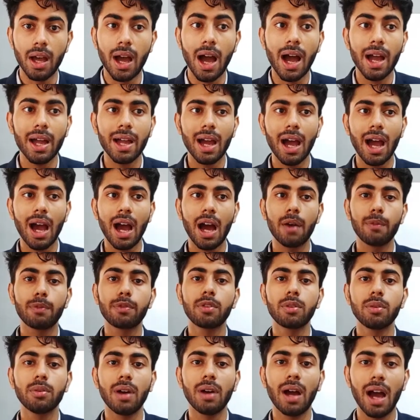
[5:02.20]
I have
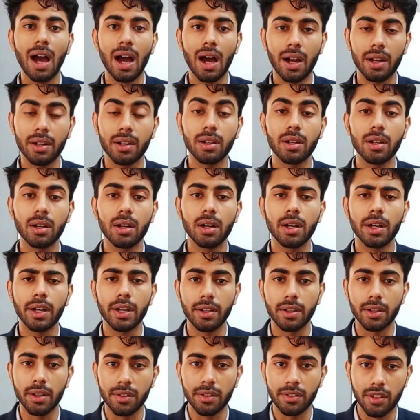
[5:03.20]
to add an
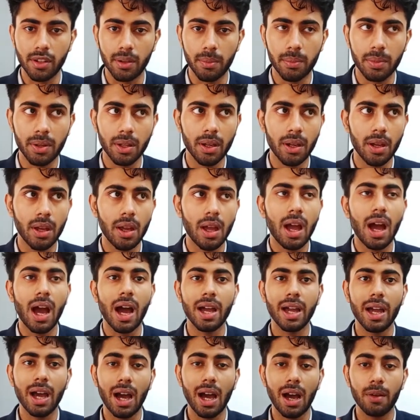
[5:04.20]
intercept. I
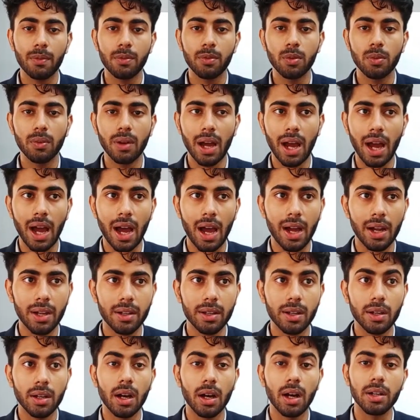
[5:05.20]
have to add
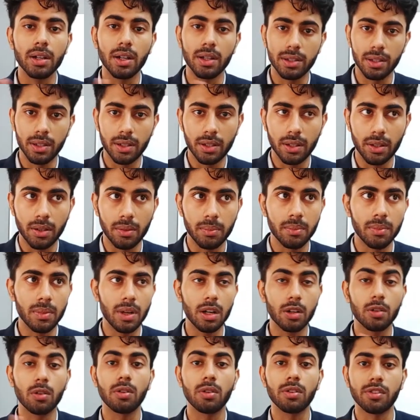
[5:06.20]
another term, a
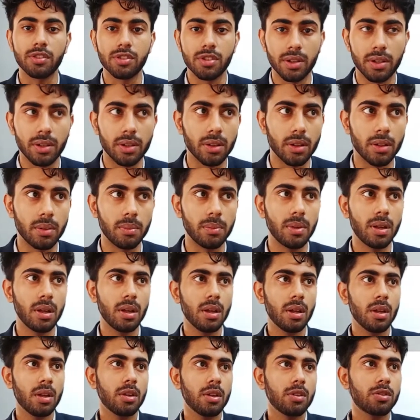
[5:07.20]
constant term.
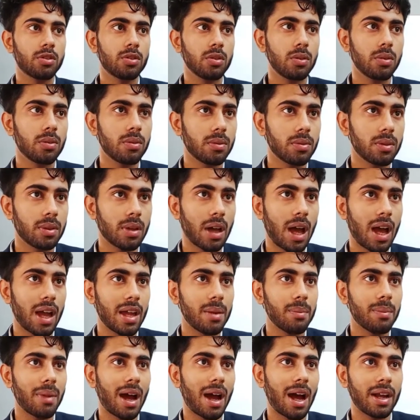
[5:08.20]
So I
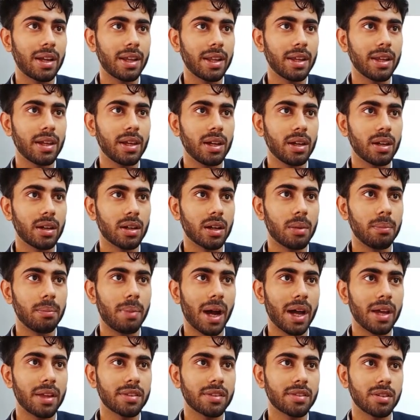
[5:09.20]
am adding here a
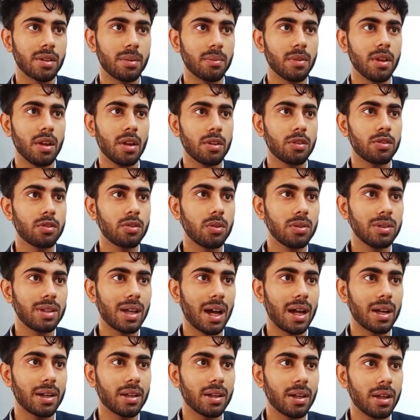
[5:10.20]
bias term so
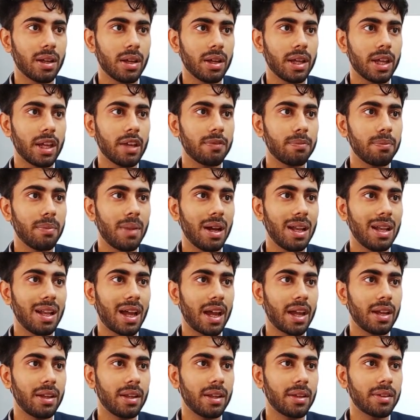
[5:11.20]
that if my
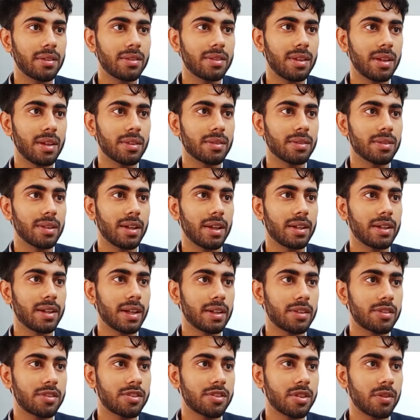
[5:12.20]
line is this, it
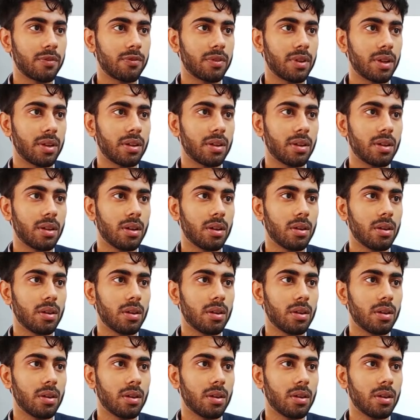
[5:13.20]
gets shifted.